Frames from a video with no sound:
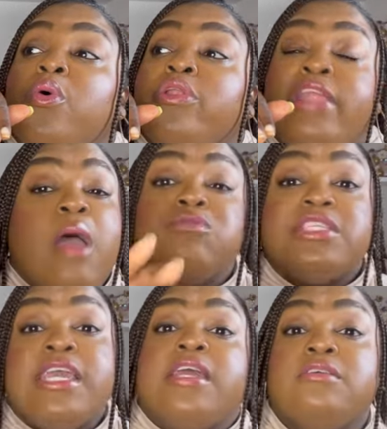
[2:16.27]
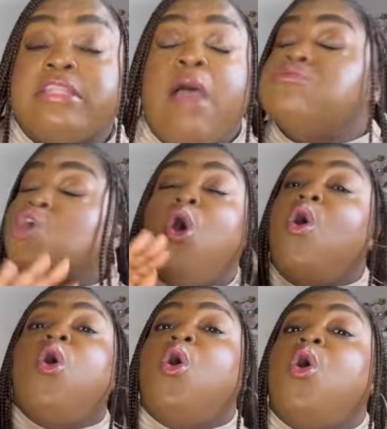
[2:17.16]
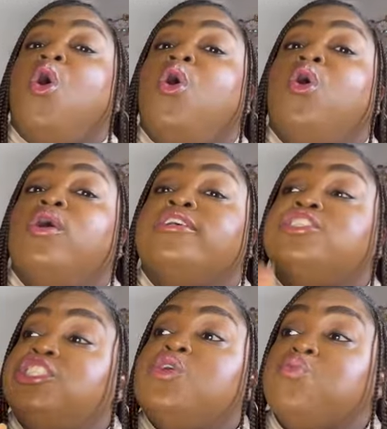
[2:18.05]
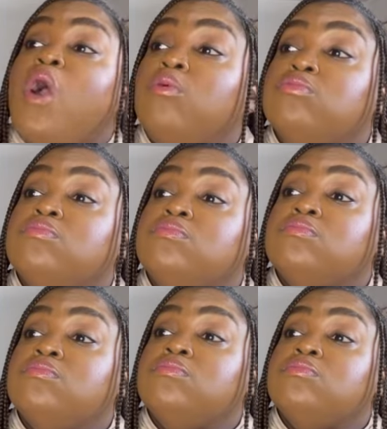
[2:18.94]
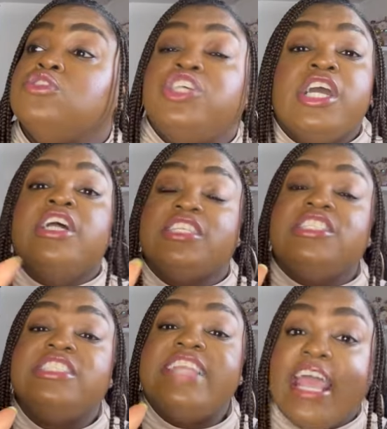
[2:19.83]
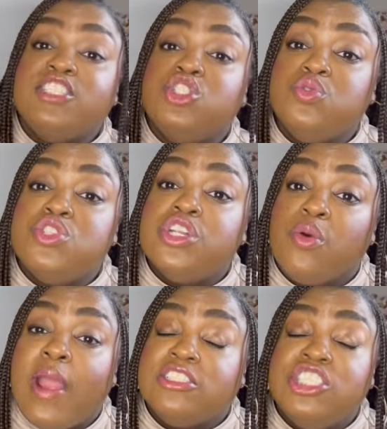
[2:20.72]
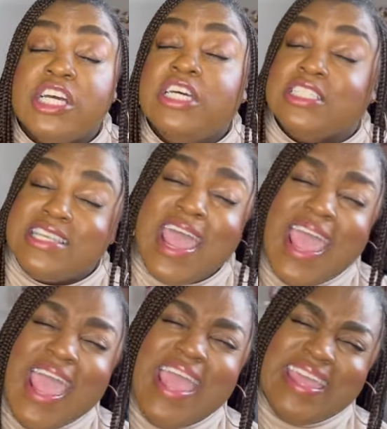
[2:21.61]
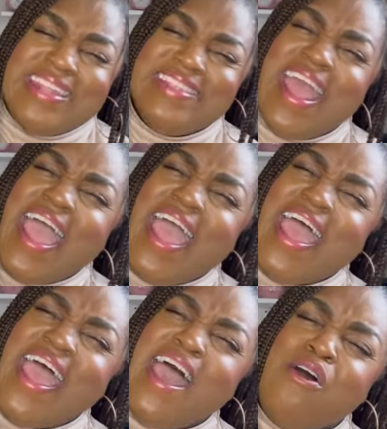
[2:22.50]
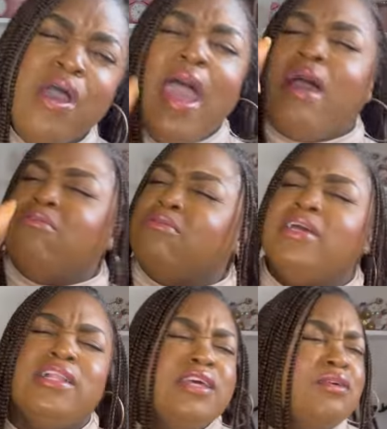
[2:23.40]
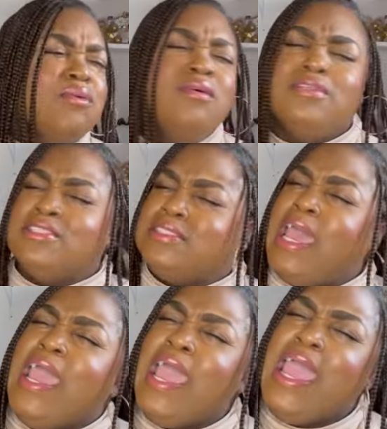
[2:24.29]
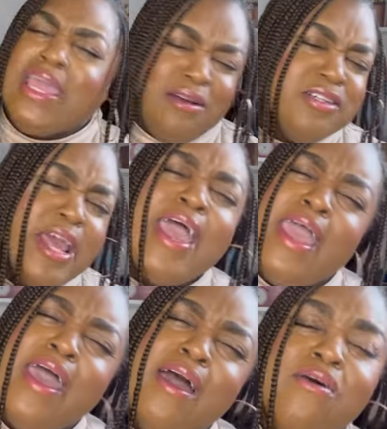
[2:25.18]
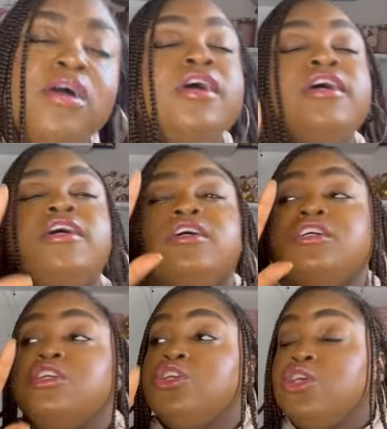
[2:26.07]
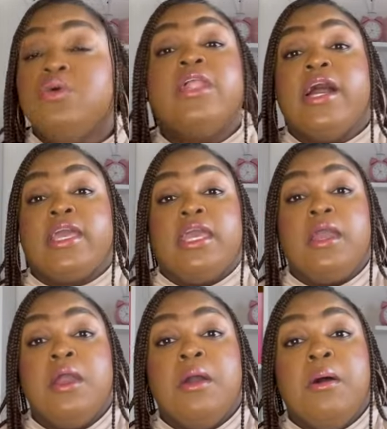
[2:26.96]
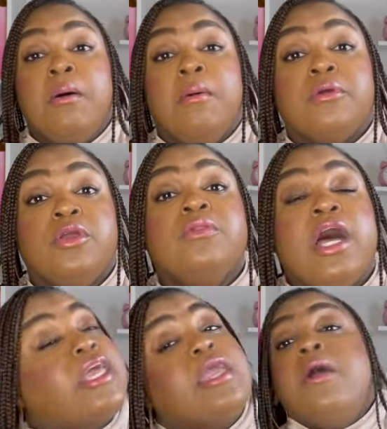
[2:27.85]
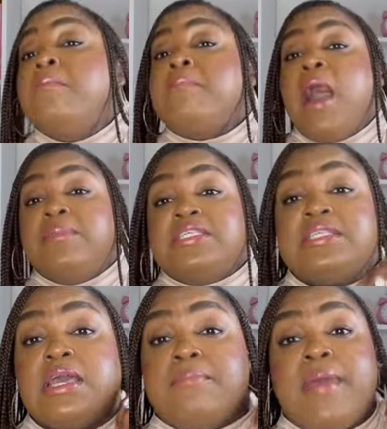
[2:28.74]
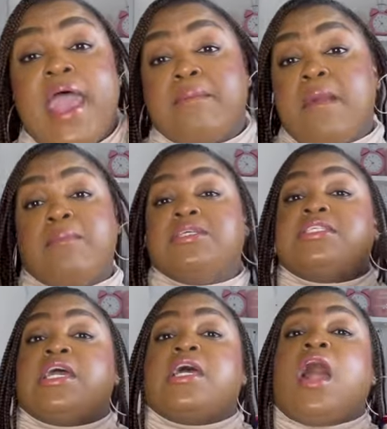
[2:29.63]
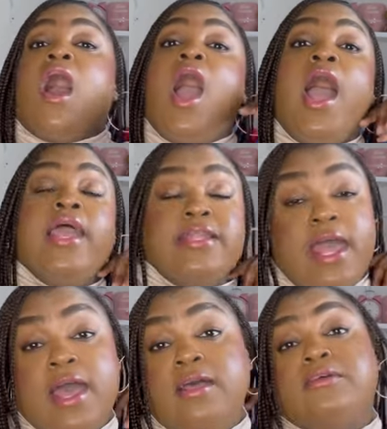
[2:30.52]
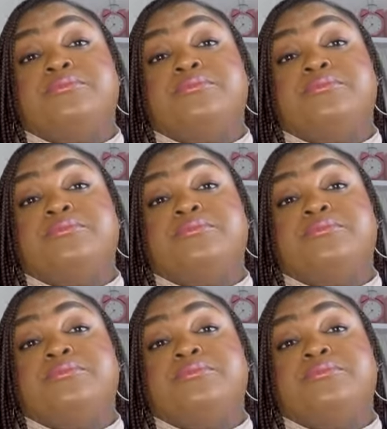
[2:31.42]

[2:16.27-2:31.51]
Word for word: that was it. That was all she wrote. She could have snatched you to the ground. She could have taken it down. I really want to take her down. You lucky. You lucky. Mama said, bag mama said, all right now,